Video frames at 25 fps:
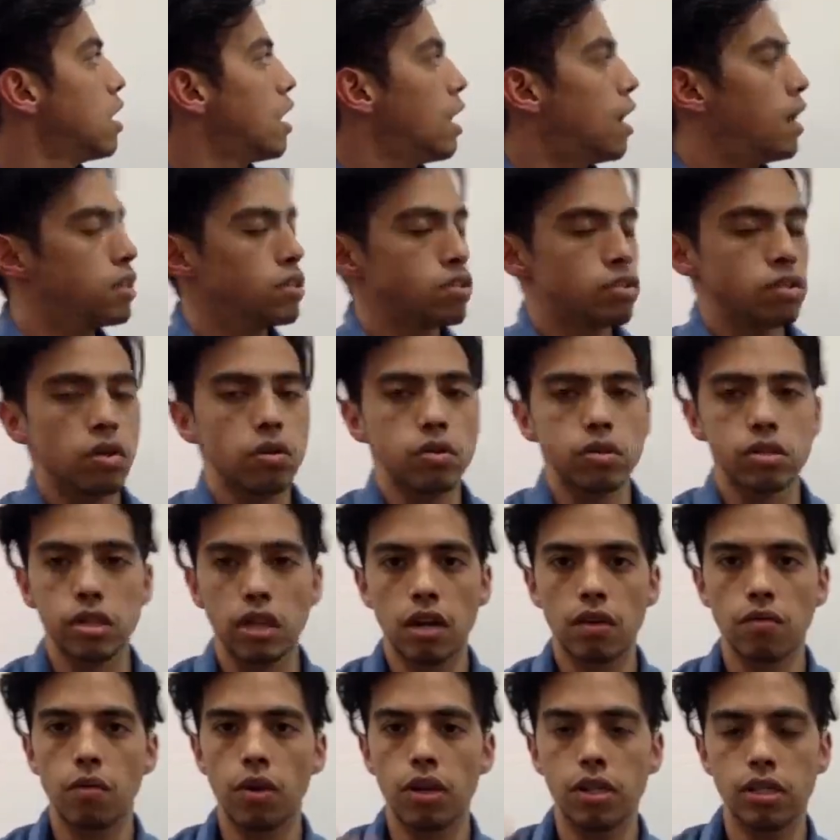And so instead
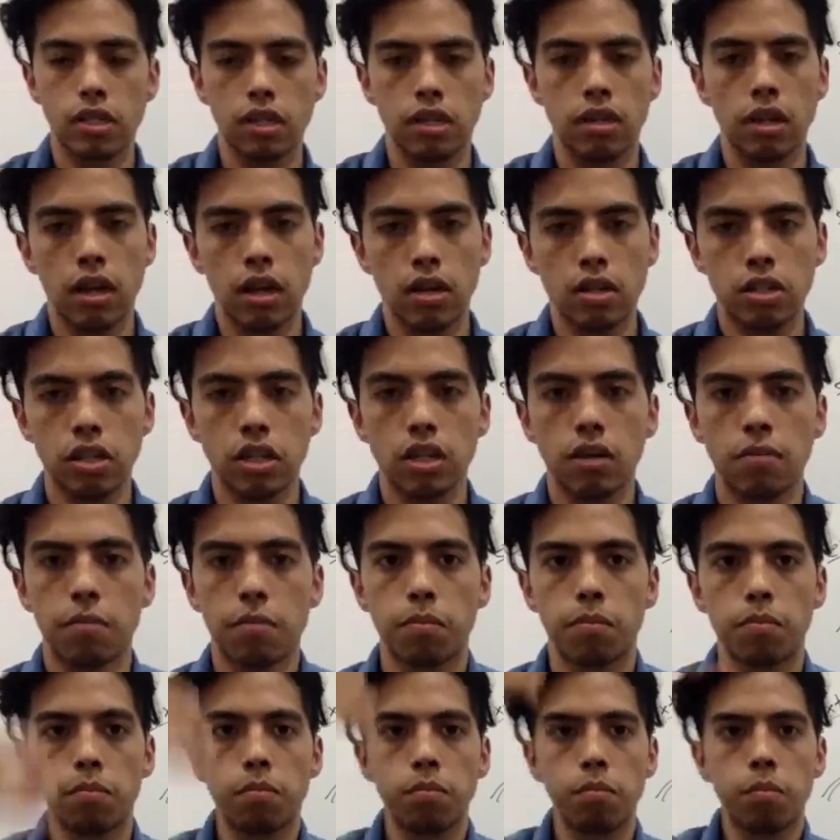of wasting energy to
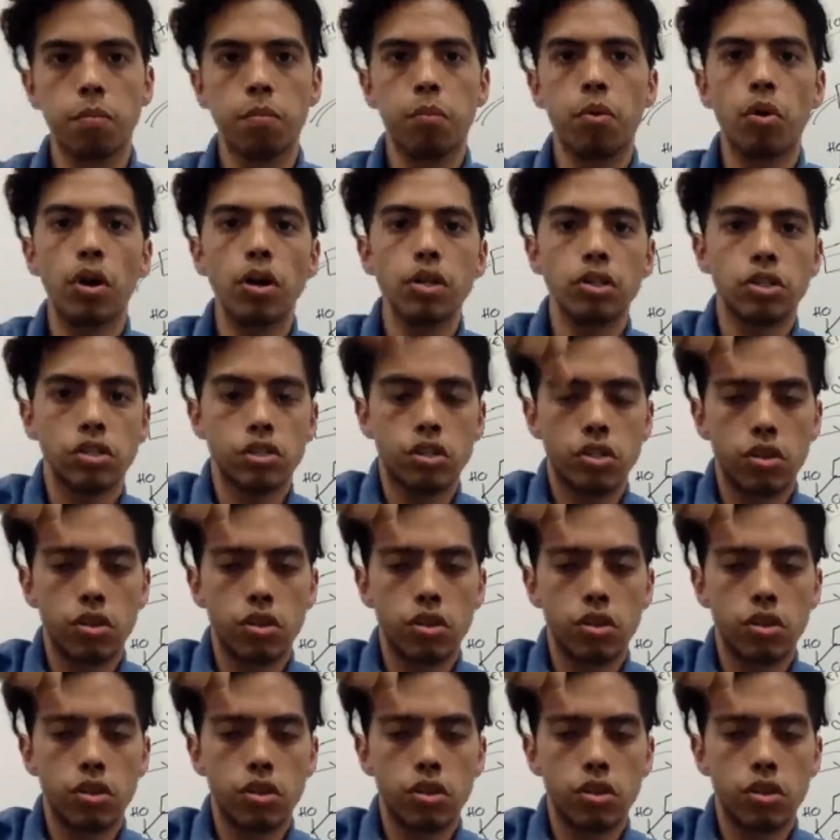push